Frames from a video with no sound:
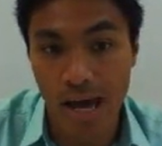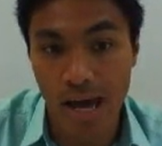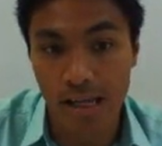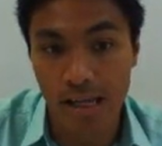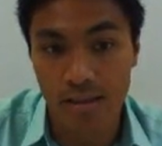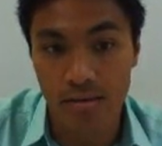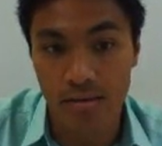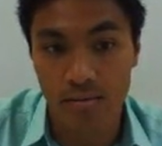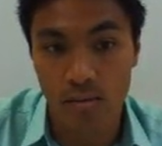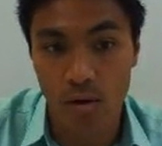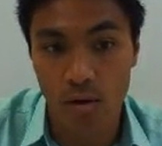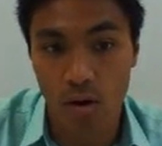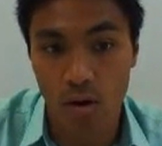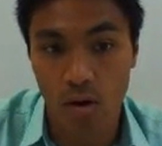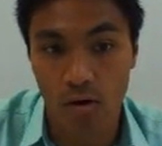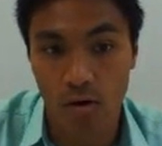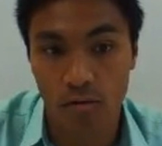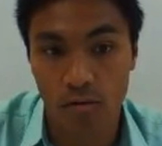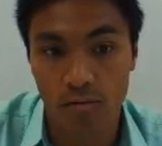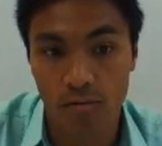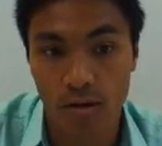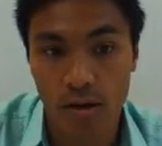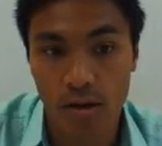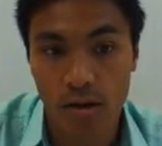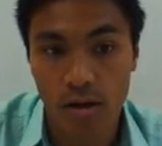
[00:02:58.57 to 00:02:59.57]
atom
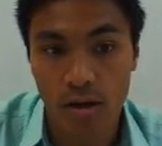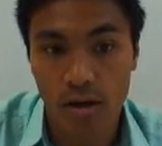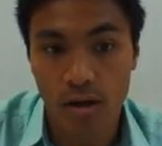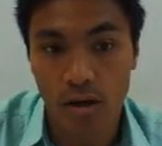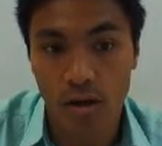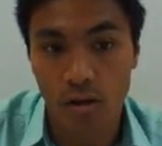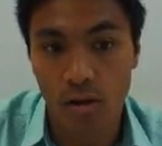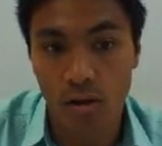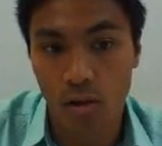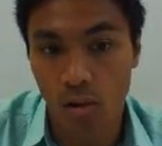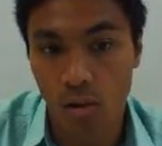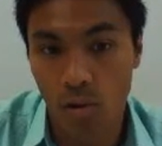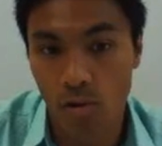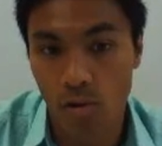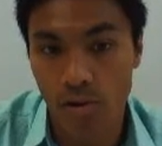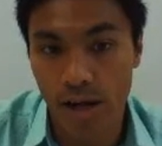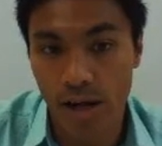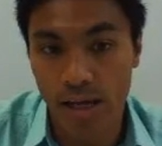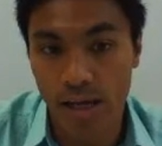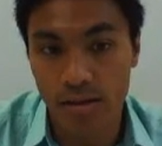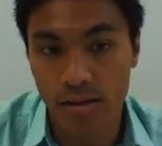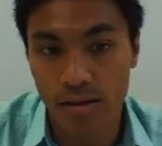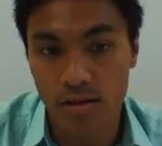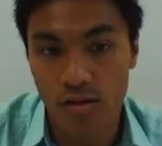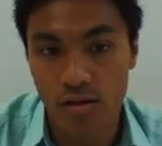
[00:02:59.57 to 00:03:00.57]
of chlorine.